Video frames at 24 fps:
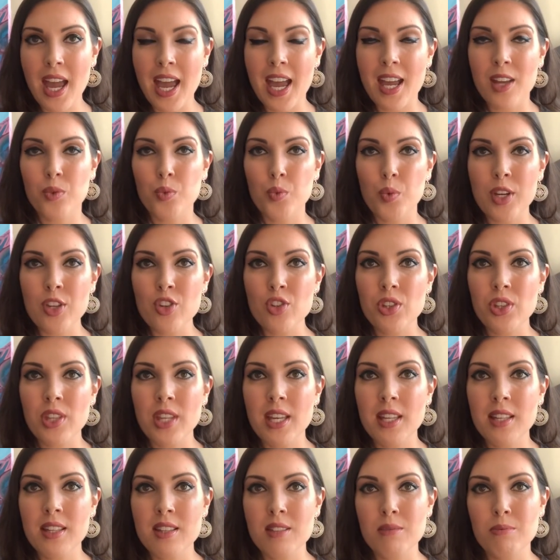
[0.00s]
and which
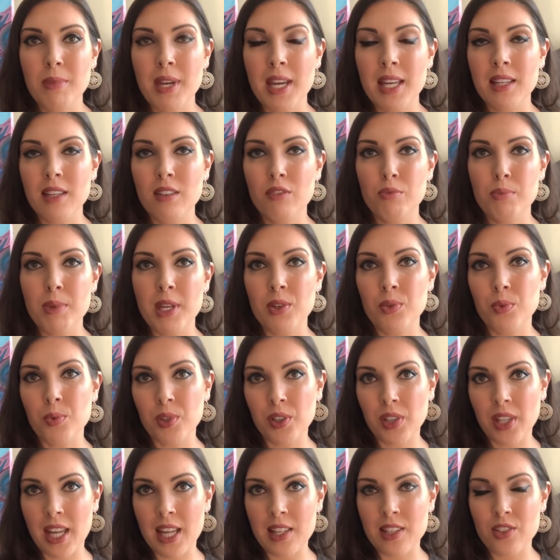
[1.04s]
things might have been
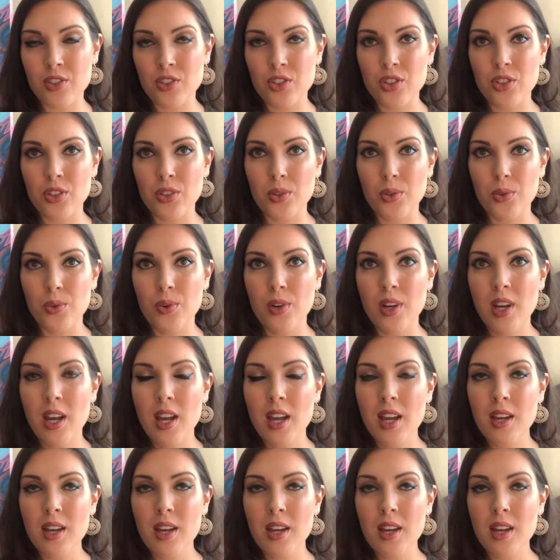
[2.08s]
related to